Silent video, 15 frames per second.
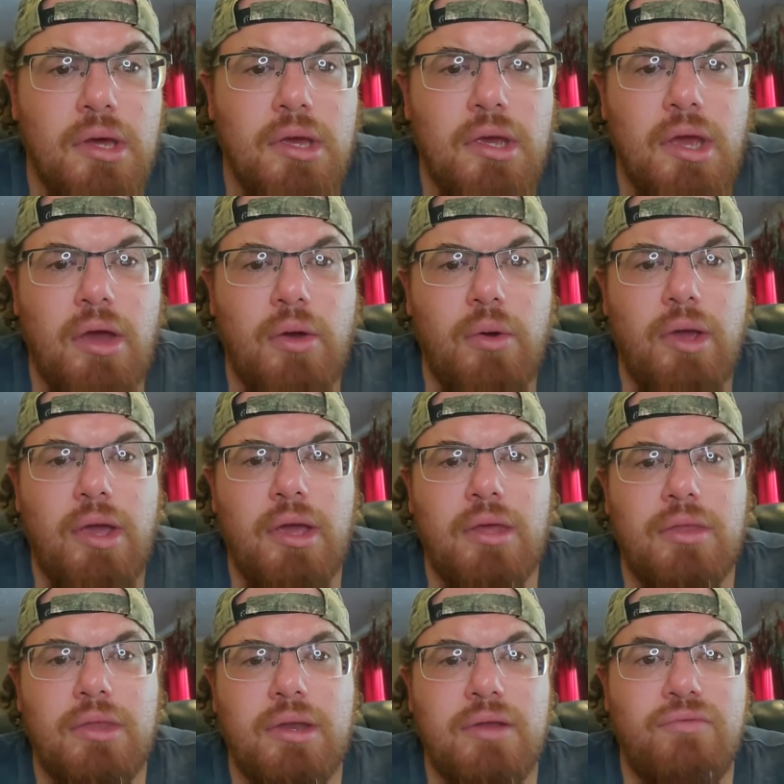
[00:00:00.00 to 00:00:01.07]

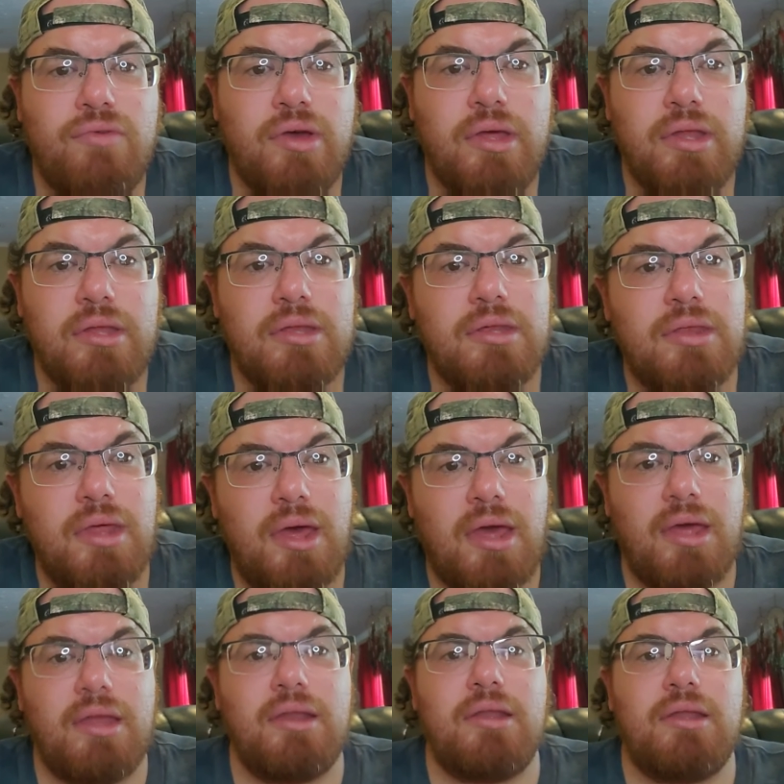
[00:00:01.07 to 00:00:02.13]
And the defense
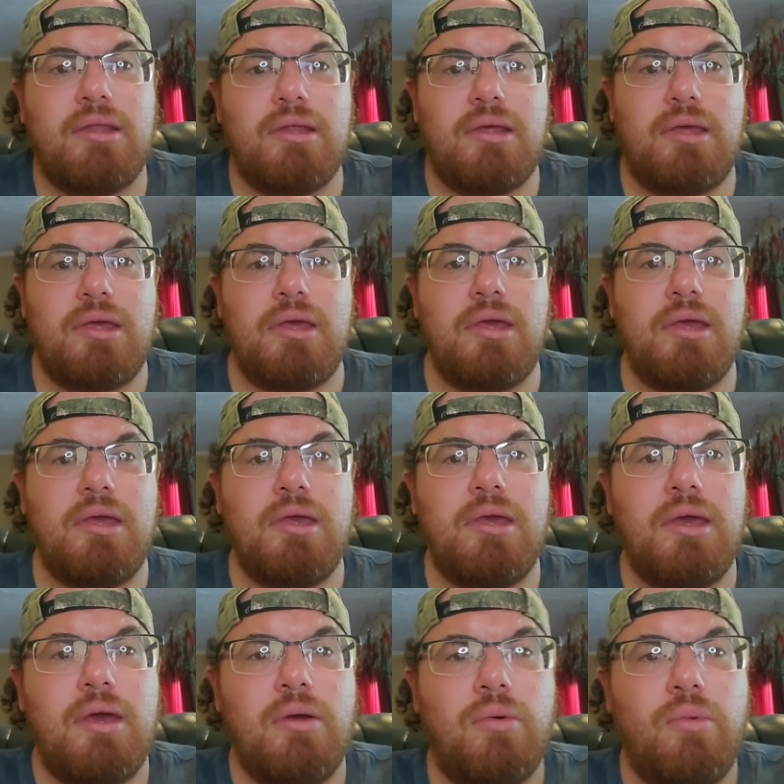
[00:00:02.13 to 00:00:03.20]
that
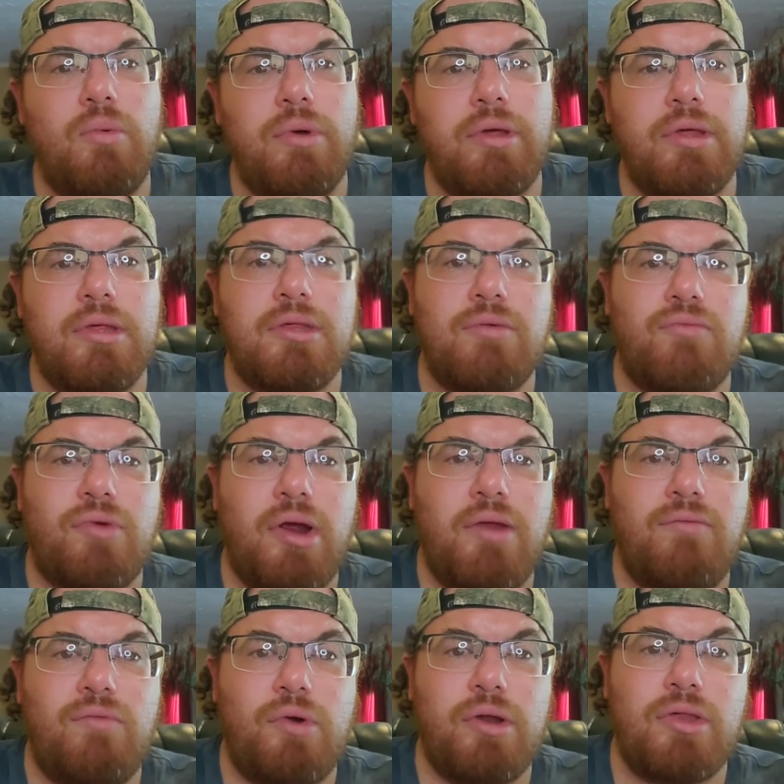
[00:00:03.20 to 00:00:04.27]
he was
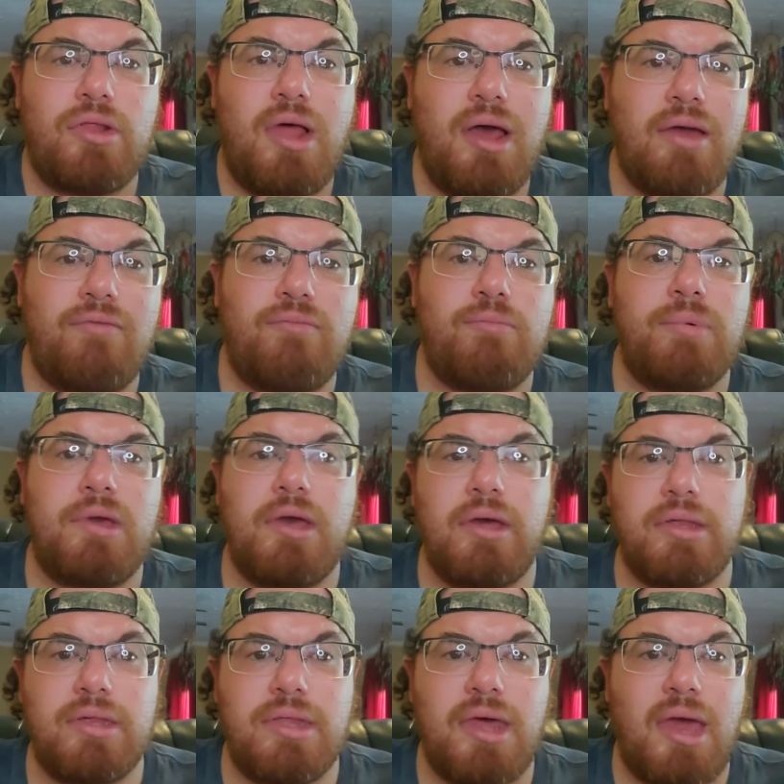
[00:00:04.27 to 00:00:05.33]
afraid for his life
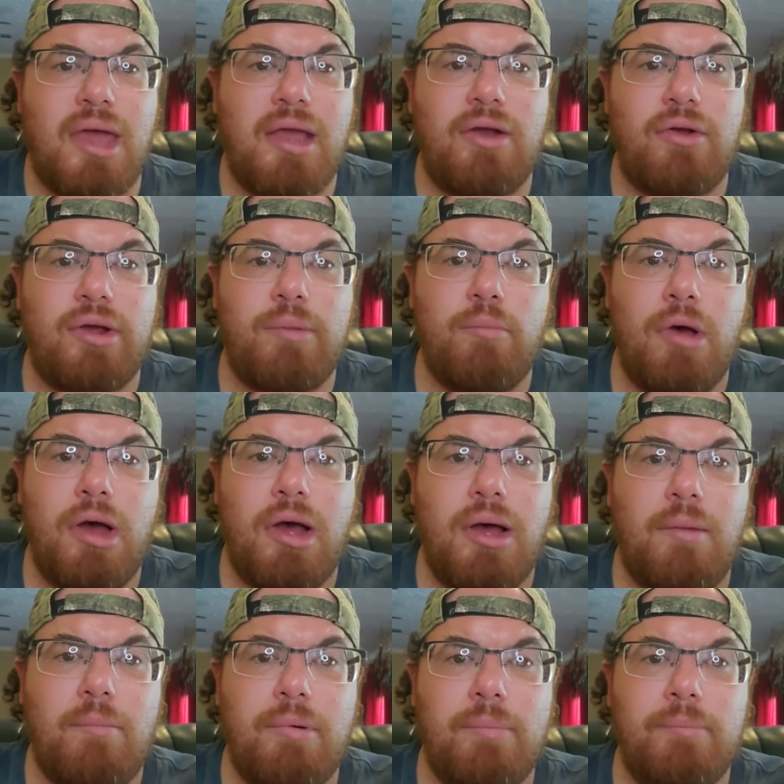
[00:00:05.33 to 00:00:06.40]
because of the angry
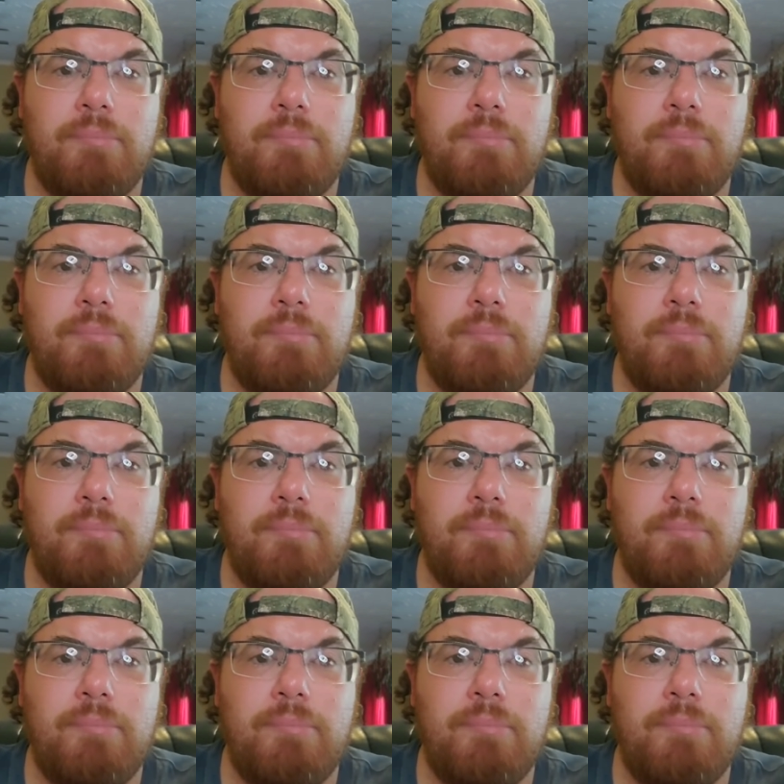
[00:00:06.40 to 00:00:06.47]
mob.